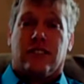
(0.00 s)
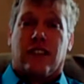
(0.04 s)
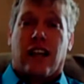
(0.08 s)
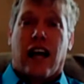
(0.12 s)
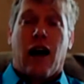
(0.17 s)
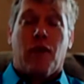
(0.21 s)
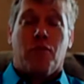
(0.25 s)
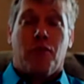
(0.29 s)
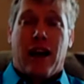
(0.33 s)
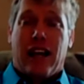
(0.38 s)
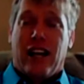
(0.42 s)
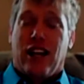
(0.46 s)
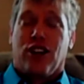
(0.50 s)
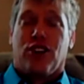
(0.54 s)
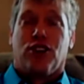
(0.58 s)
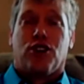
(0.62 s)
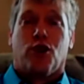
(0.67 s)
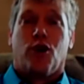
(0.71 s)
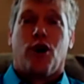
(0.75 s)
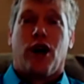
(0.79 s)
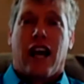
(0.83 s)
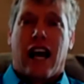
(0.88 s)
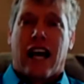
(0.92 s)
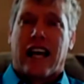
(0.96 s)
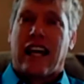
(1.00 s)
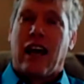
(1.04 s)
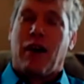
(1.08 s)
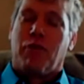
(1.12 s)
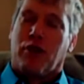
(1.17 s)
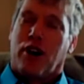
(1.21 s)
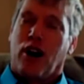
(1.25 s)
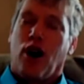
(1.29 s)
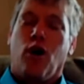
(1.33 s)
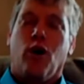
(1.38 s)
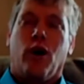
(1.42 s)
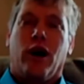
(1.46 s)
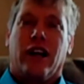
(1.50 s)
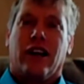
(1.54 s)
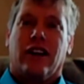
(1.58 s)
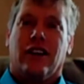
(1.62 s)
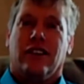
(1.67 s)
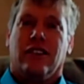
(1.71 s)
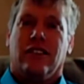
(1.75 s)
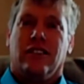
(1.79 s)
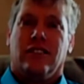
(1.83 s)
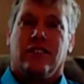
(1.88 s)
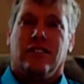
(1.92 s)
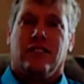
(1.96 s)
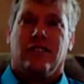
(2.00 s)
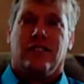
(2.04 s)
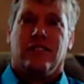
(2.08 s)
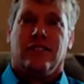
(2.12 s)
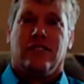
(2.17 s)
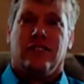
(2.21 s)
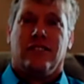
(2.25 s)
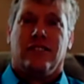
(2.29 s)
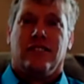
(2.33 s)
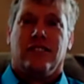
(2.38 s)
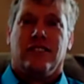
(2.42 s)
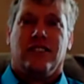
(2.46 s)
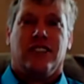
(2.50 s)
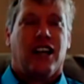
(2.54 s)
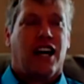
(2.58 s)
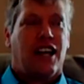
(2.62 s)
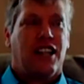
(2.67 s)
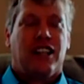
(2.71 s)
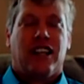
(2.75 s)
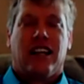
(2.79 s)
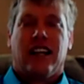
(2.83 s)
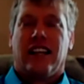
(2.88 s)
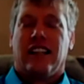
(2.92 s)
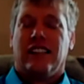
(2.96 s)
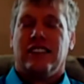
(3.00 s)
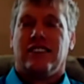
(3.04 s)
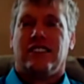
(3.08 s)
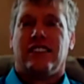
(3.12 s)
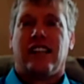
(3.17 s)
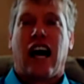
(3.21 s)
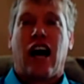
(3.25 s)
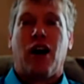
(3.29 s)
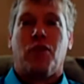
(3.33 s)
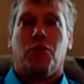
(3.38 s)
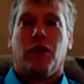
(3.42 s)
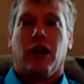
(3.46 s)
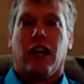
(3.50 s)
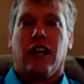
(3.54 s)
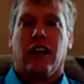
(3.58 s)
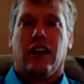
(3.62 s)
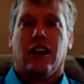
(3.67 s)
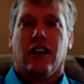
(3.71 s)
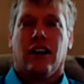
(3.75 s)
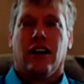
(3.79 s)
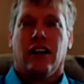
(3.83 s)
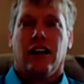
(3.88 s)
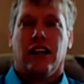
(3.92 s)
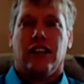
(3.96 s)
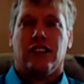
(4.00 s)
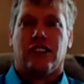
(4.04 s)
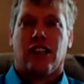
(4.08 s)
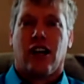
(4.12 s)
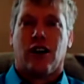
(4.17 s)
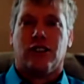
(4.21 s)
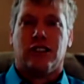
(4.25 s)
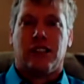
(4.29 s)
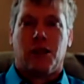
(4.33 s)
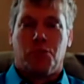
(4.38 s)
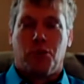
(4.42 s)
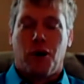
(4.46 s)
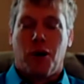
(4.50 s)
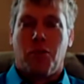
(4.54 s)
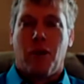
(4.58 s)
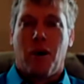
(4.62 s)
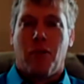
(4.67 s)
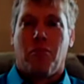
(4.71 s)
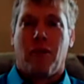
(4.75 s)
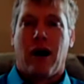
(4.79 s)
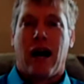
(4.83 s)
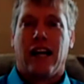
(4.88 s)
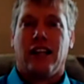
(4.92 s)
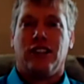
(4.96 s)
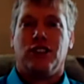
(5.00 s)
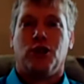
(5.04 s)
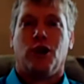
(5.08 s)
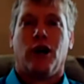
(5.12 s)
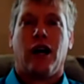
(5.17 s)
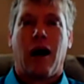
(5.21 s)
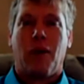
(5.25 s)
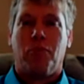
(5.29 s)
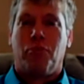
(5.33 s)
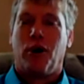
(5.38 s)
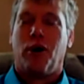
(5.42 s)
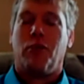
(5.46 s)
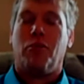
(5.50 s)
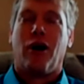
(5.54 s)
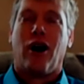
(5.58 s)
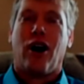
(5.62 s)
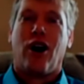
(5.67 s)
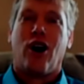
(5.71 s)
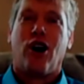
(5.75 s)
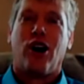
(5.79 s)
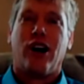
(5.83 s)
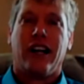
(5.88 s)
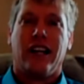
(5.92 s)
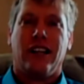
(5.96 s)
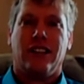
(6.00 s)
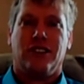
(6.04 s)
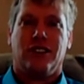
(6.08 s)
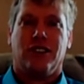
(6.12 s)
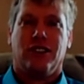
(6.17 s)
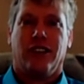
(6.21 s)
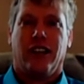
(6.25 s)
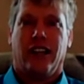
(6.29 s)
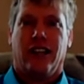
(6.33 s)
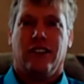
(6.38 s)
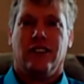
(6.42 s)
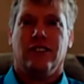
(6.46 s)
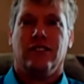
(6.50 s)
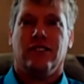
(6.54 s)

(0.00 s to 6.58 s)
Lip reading: I made it through it, and I kept going. Nothing can stop me as long as I put my mind to it, I put my heart into it.